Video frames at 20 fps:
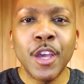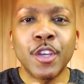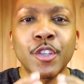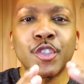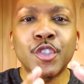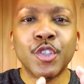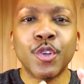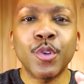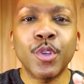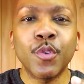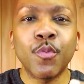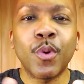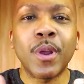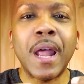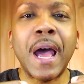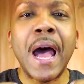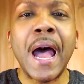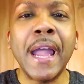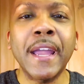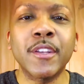show you what
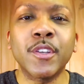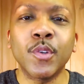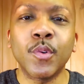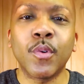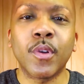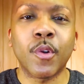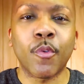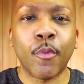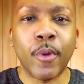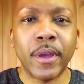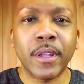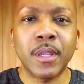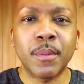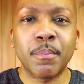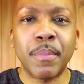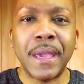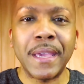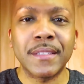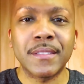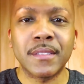I do on a regular
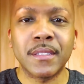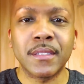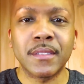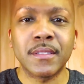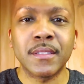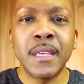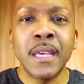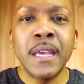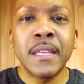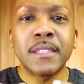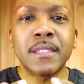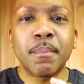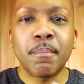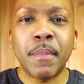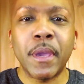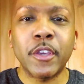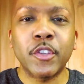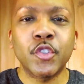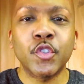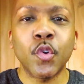basis to
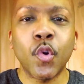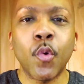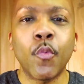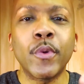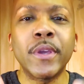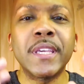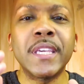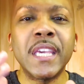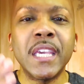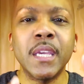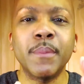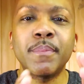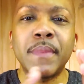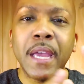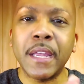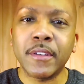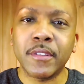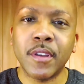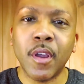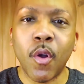make sure we keep
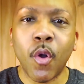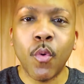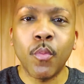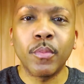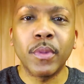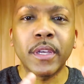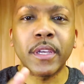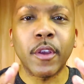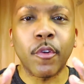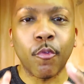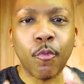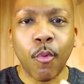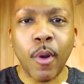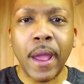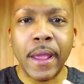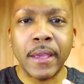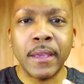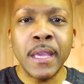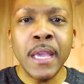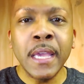that dome looking
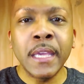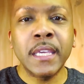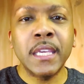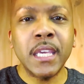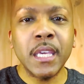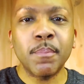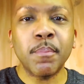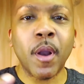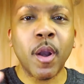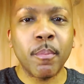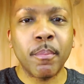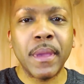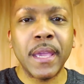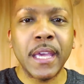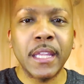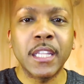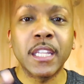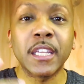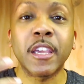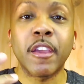right, keep our
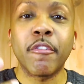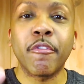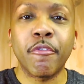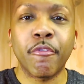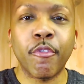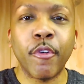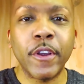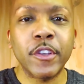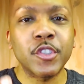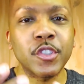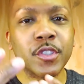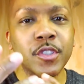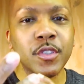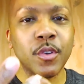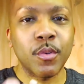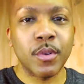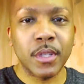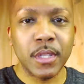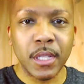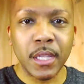man looking fresh and
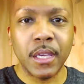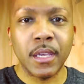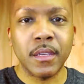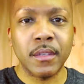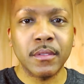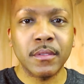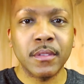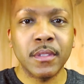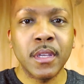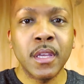so clean.